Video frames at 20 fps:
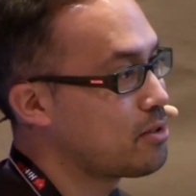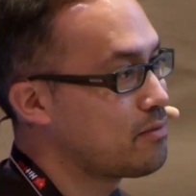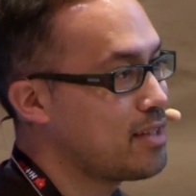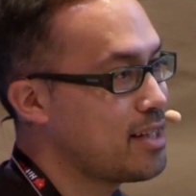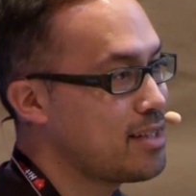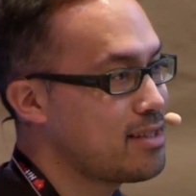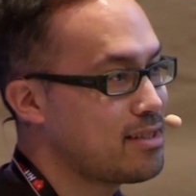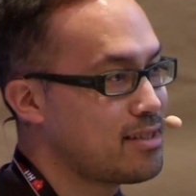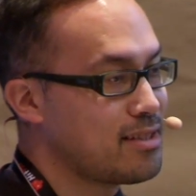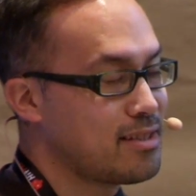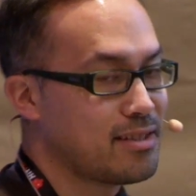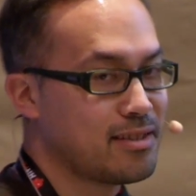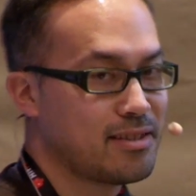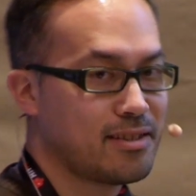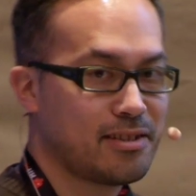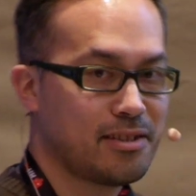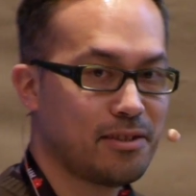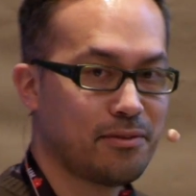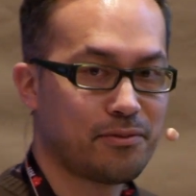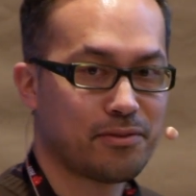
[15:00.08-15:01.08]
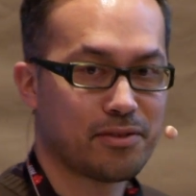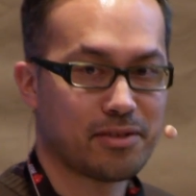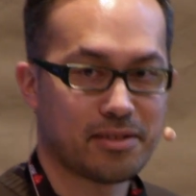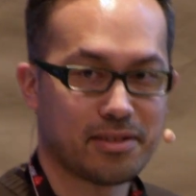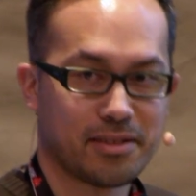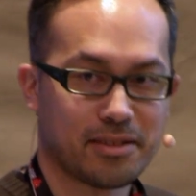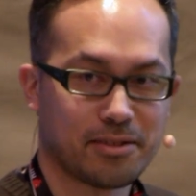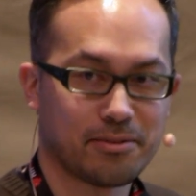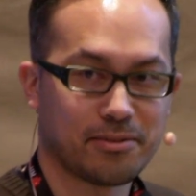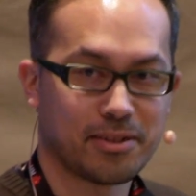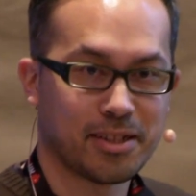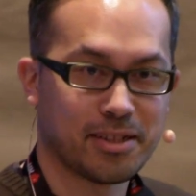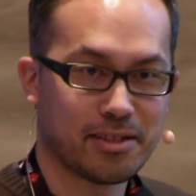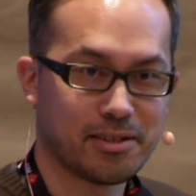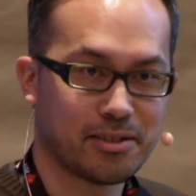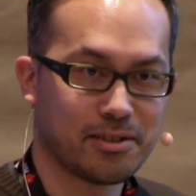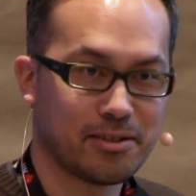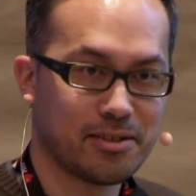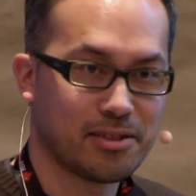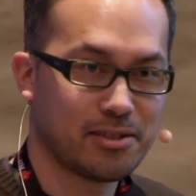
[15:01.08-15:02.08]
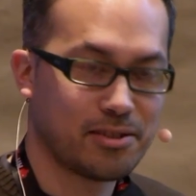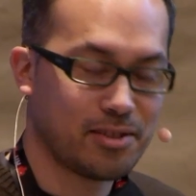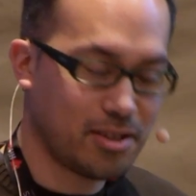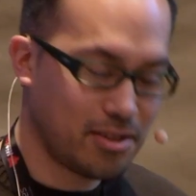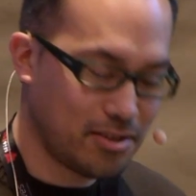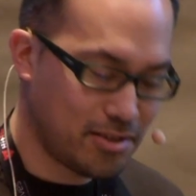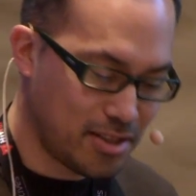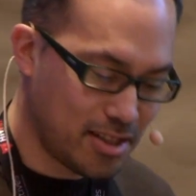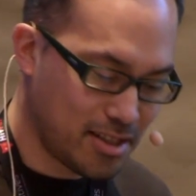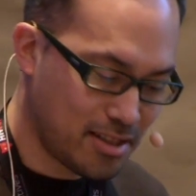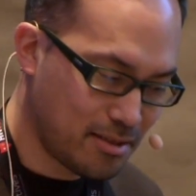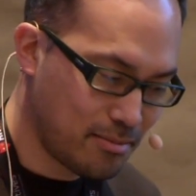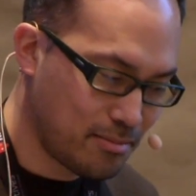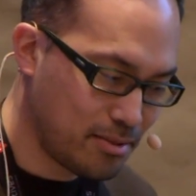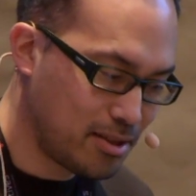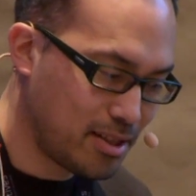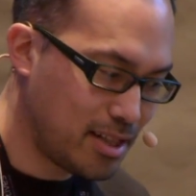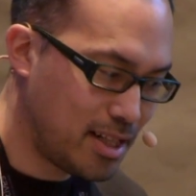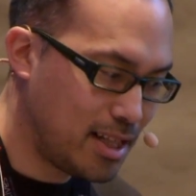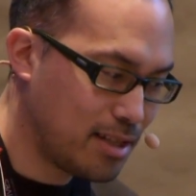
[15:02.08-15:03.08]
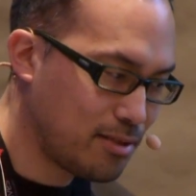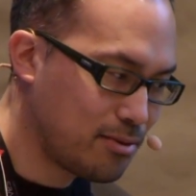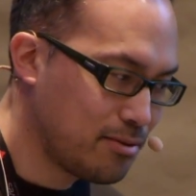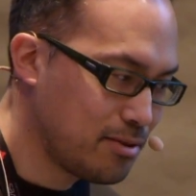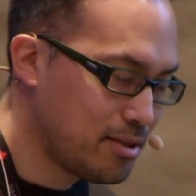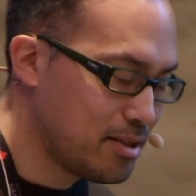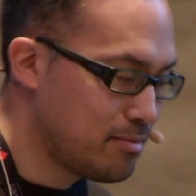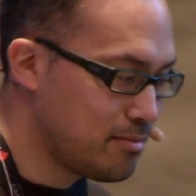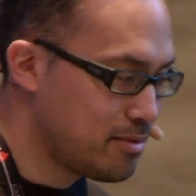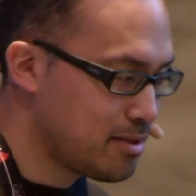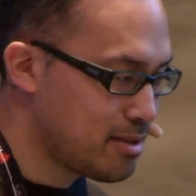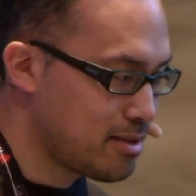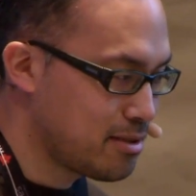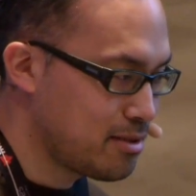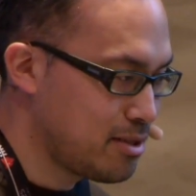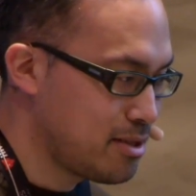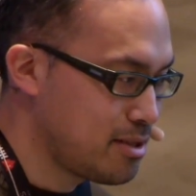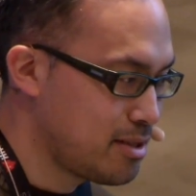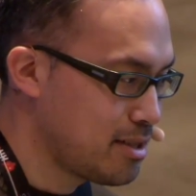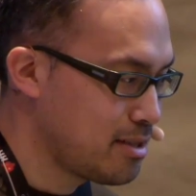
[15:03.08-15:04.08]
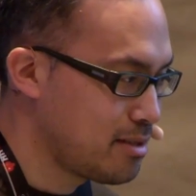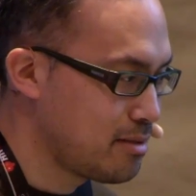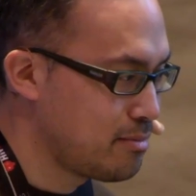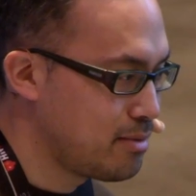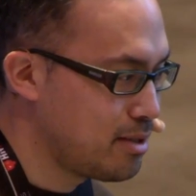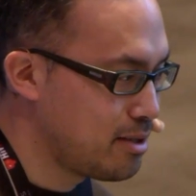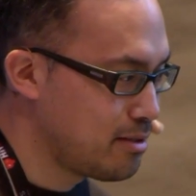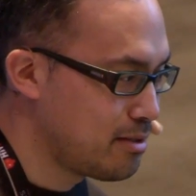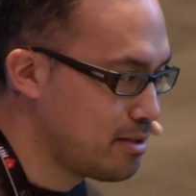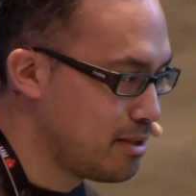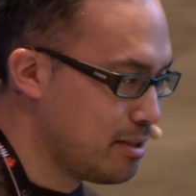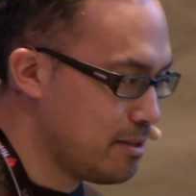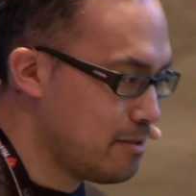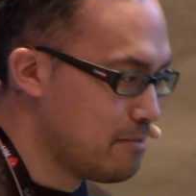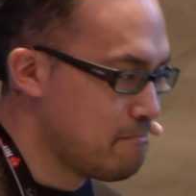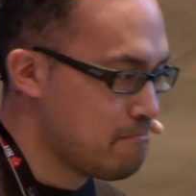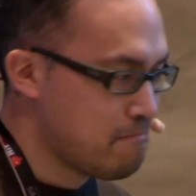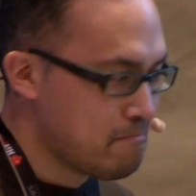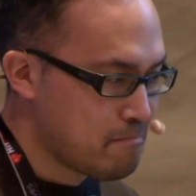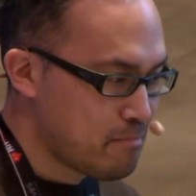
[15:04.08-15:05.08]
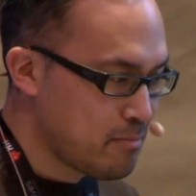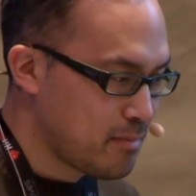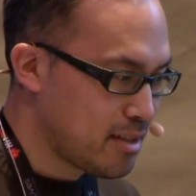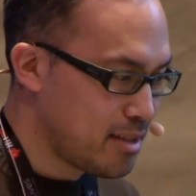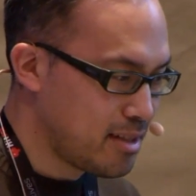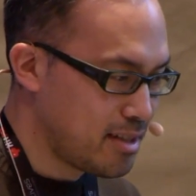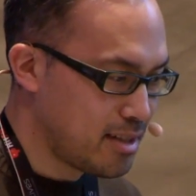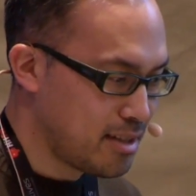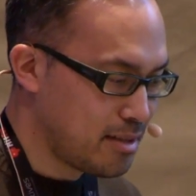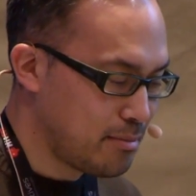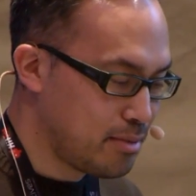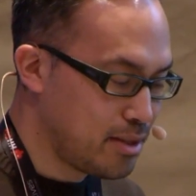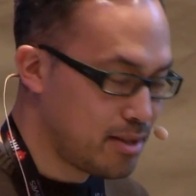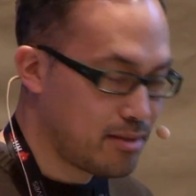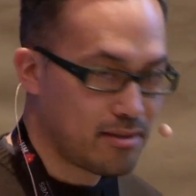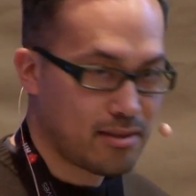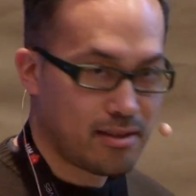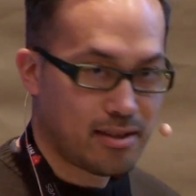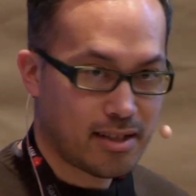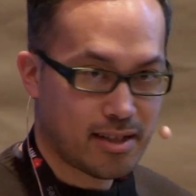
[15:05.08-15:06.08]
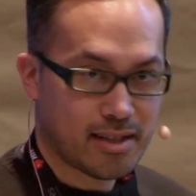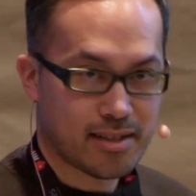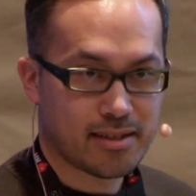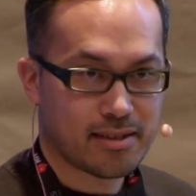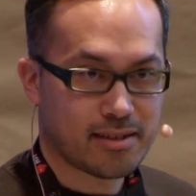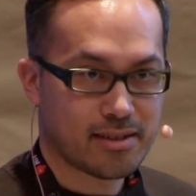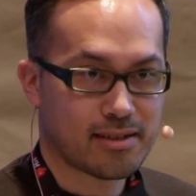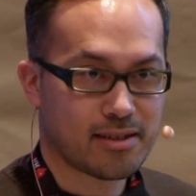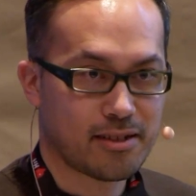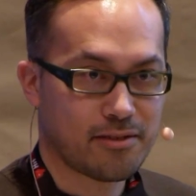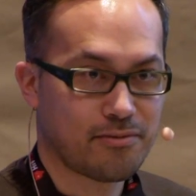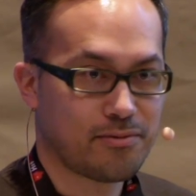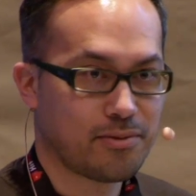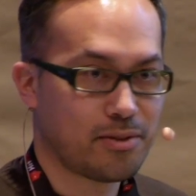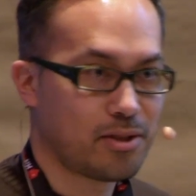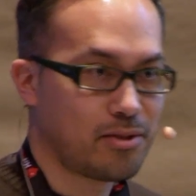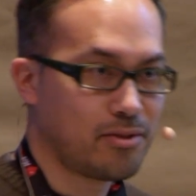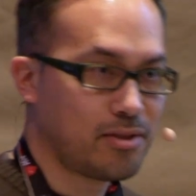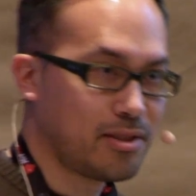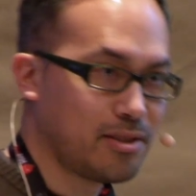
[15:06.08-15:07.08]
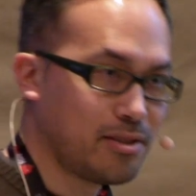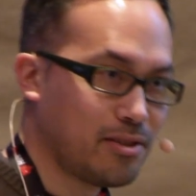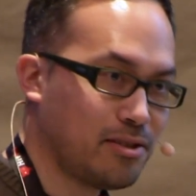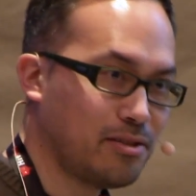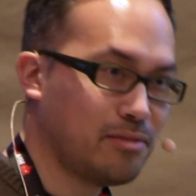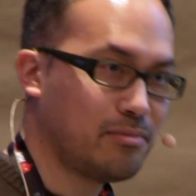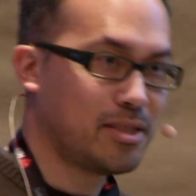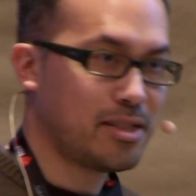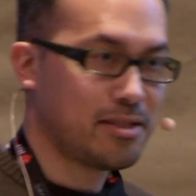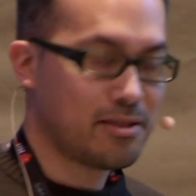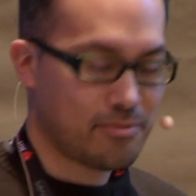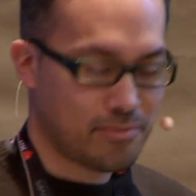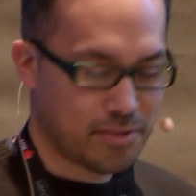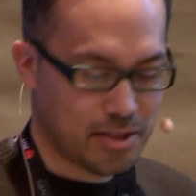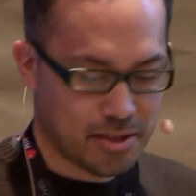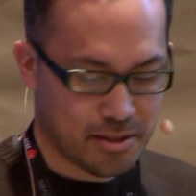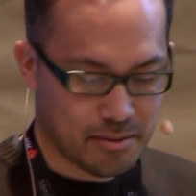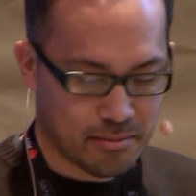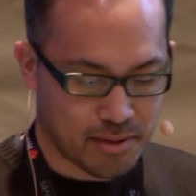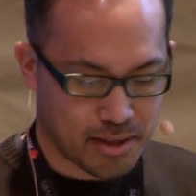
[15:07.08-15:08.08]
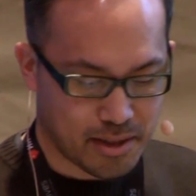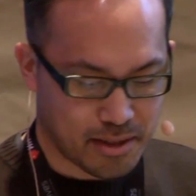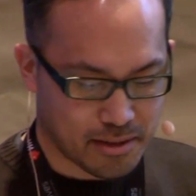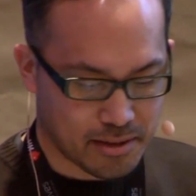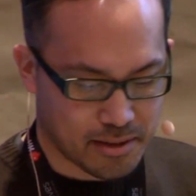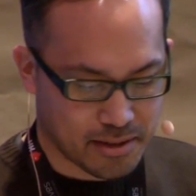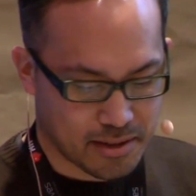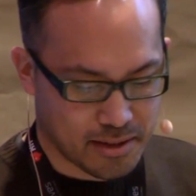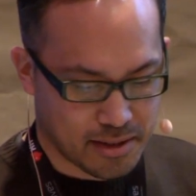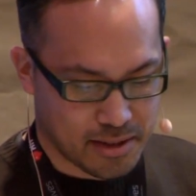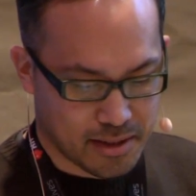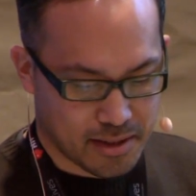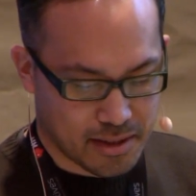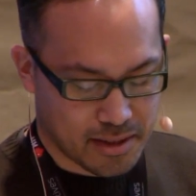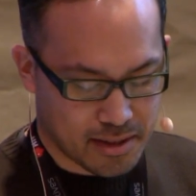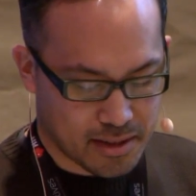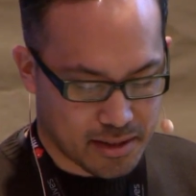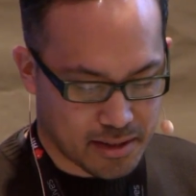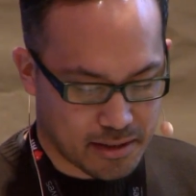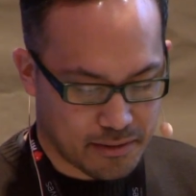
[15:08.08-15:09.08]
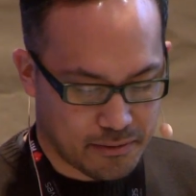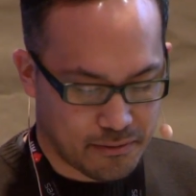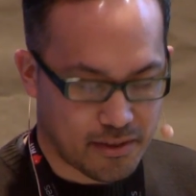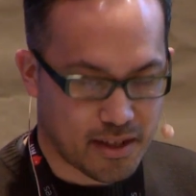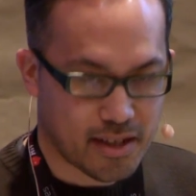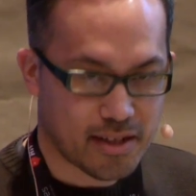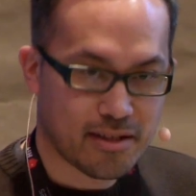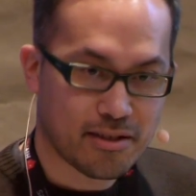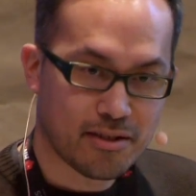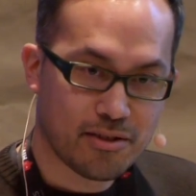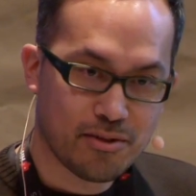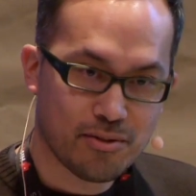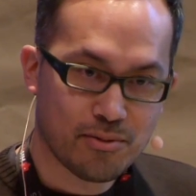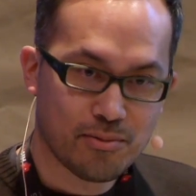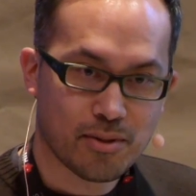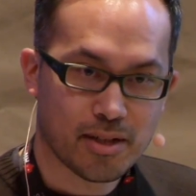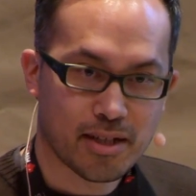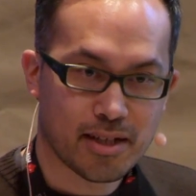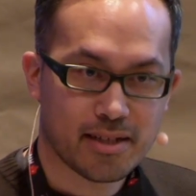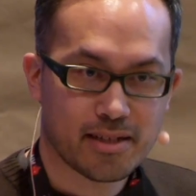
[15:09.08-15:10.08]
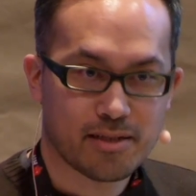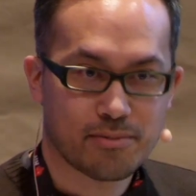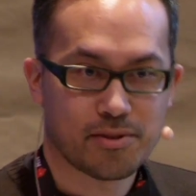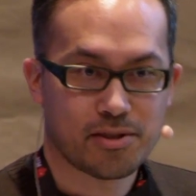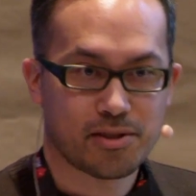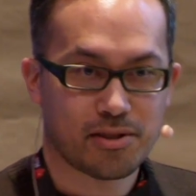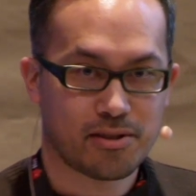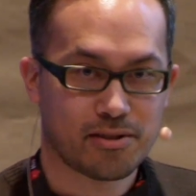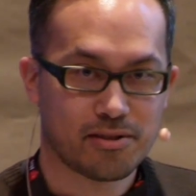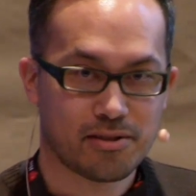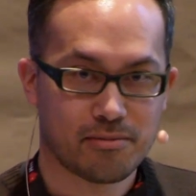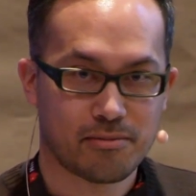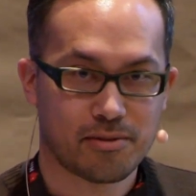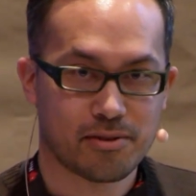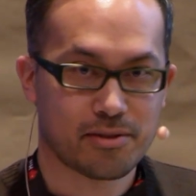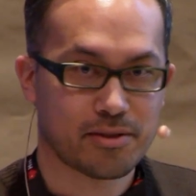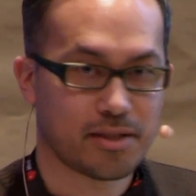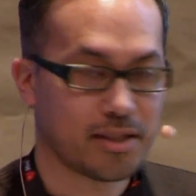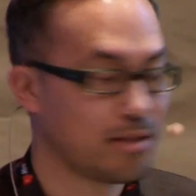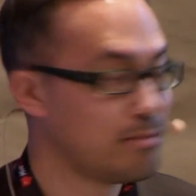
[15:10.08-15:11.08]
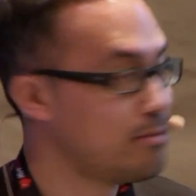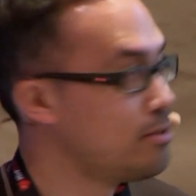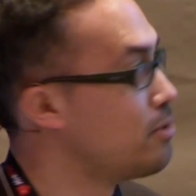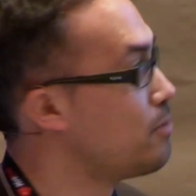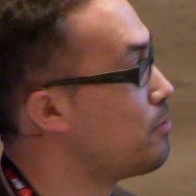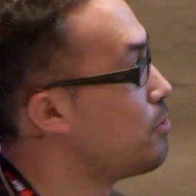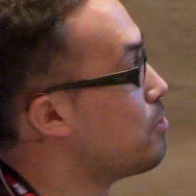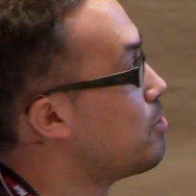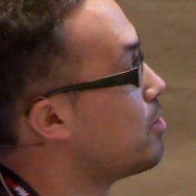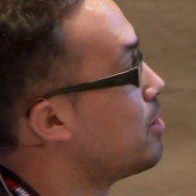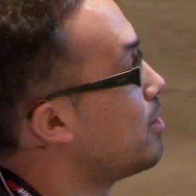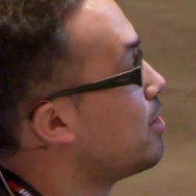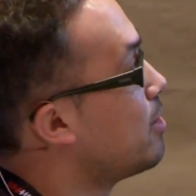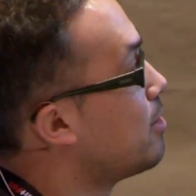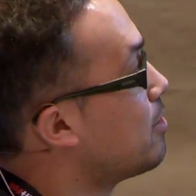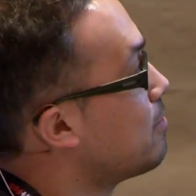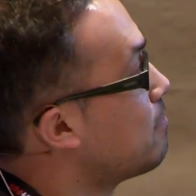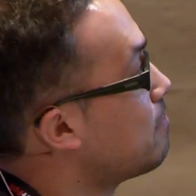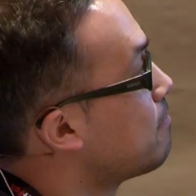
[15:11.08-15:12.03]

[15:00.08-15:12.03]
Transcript: of that's the difference here, right? So it's not just about algorithms, it's not just about parallelizing stuff we already know, but it's really about finding new ways which are also more scalable in future data.